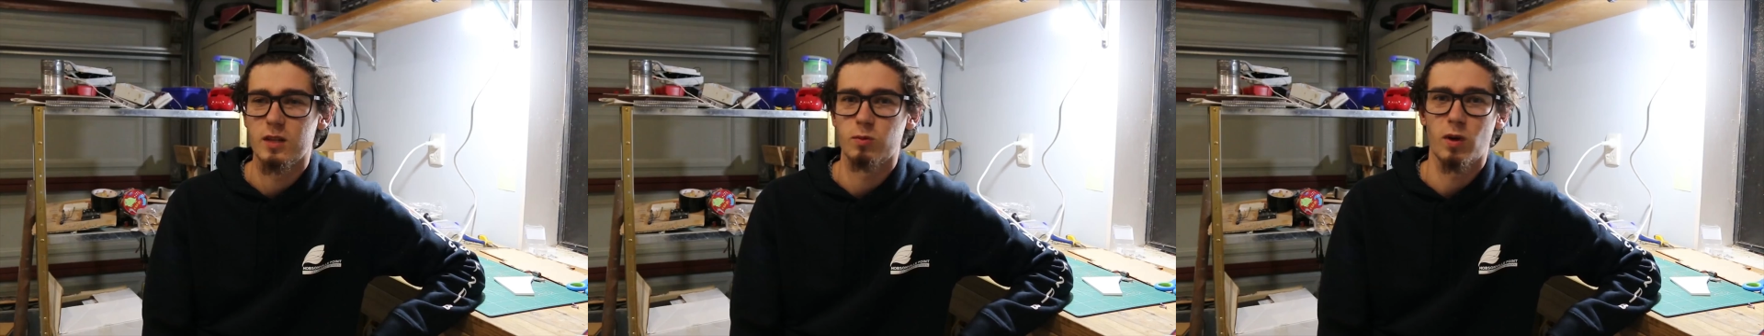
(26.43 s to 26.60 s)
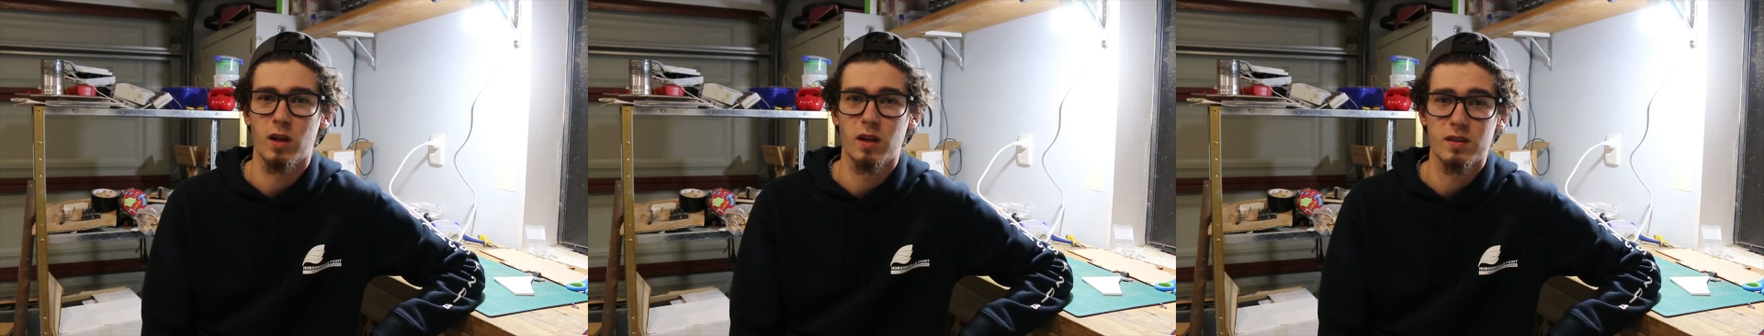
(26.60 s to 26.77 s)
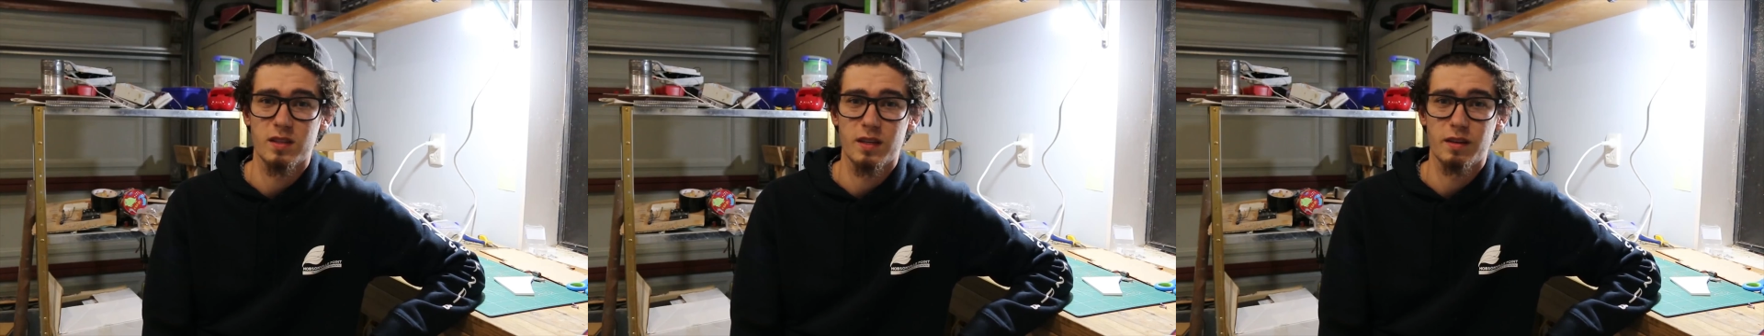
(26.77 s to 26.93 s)
as
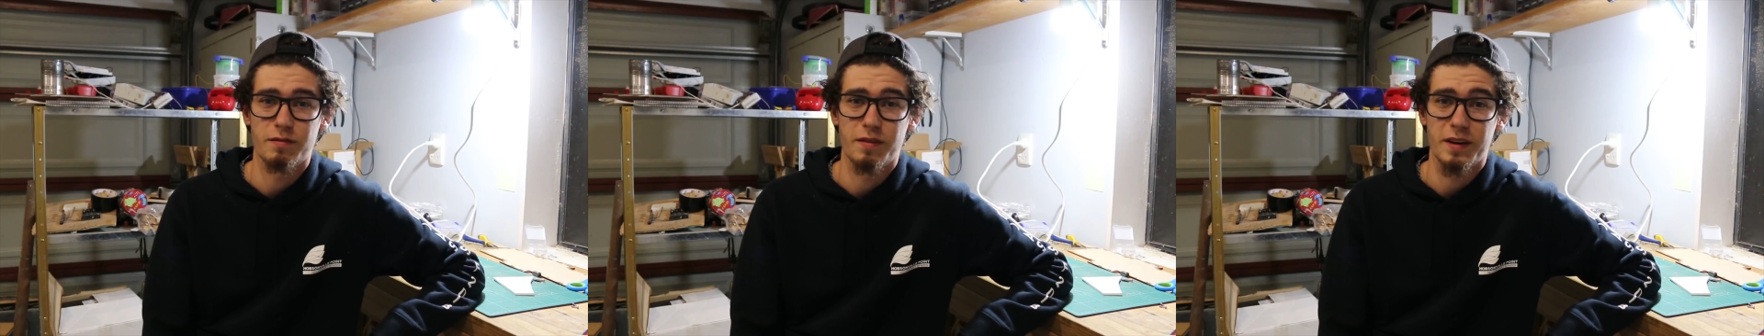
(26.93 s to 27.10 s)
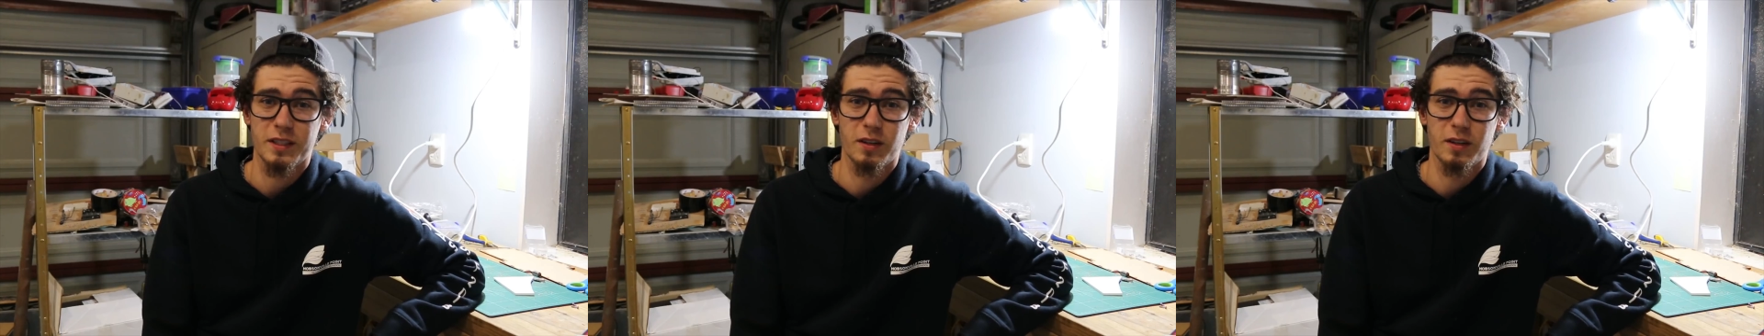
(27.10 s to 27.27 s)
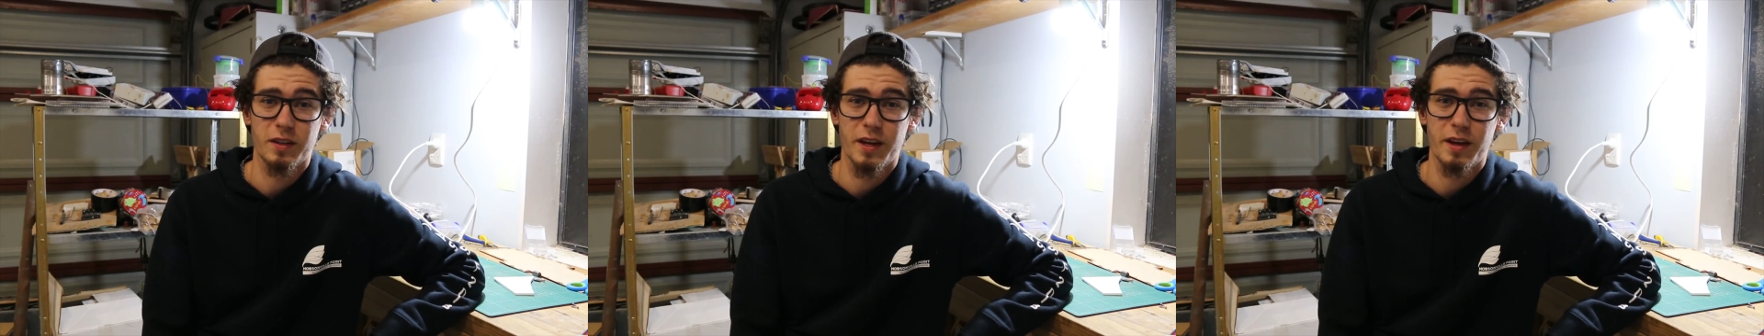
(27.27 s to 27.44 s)
well as the
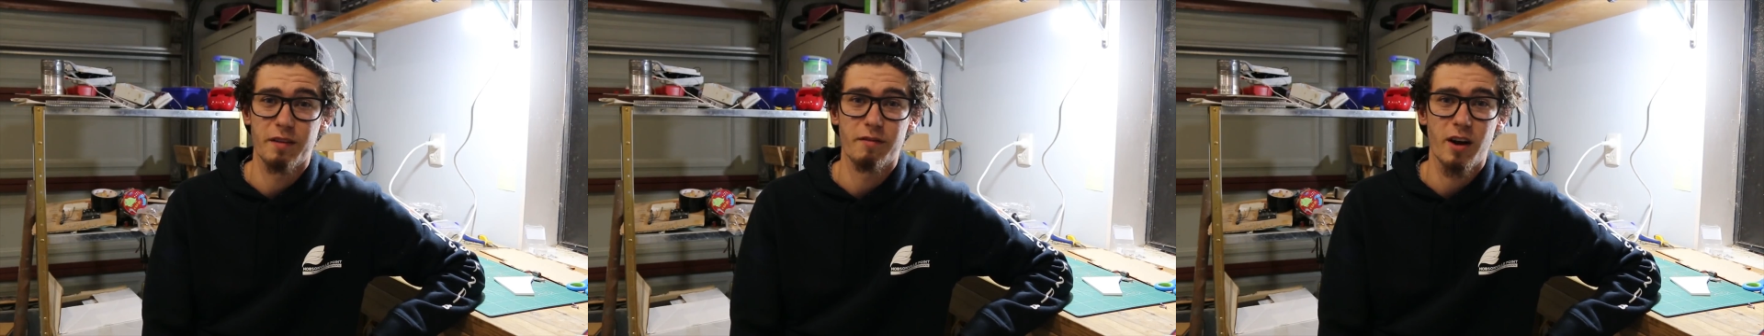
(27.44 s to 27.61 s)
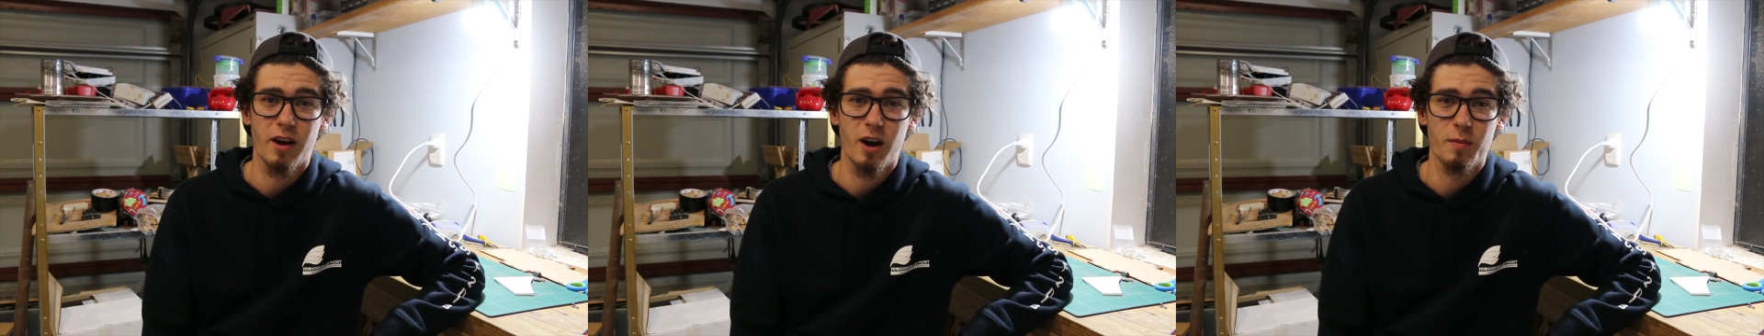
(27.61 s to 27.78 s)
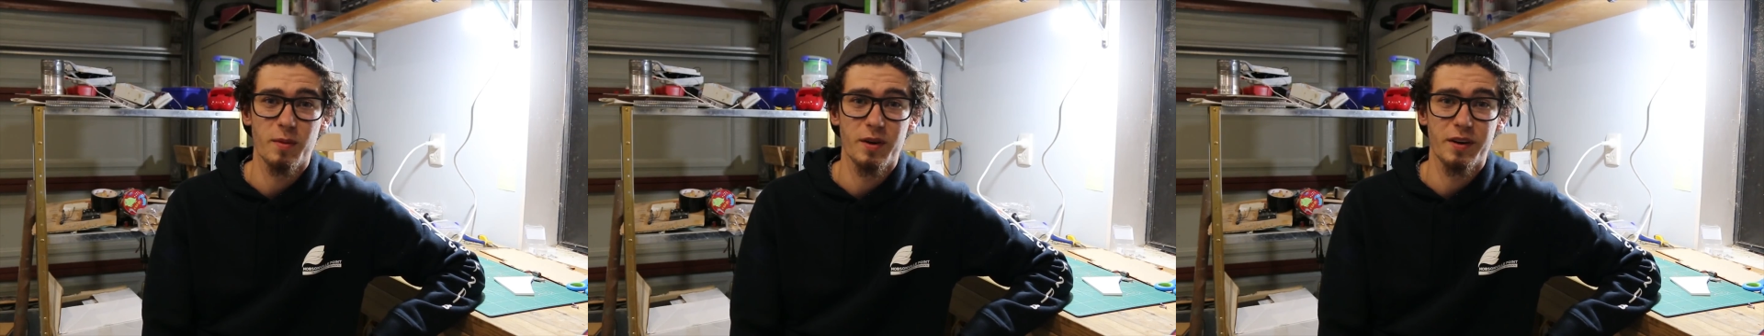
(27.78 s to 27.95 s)
effect on the
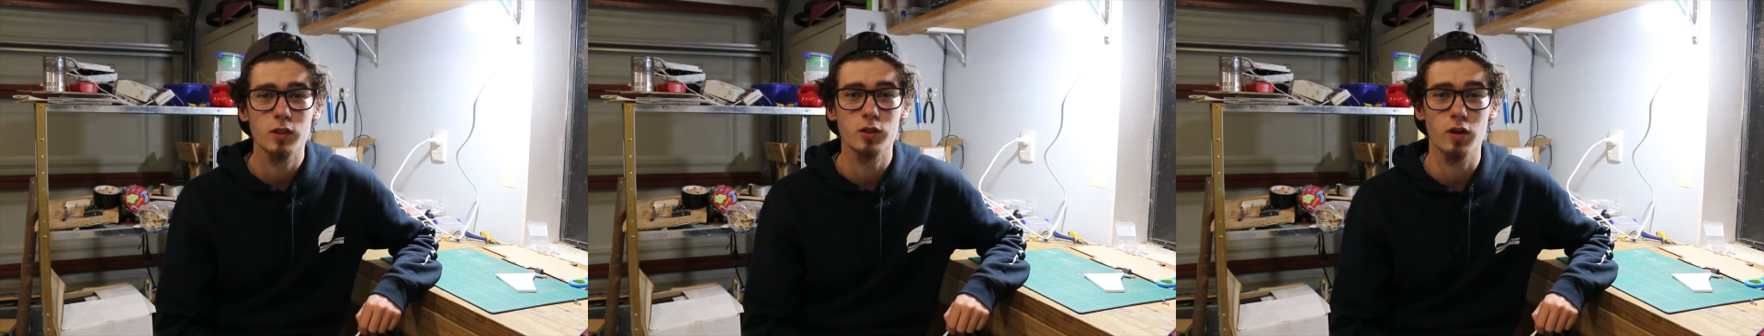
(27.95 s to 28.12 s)
environment,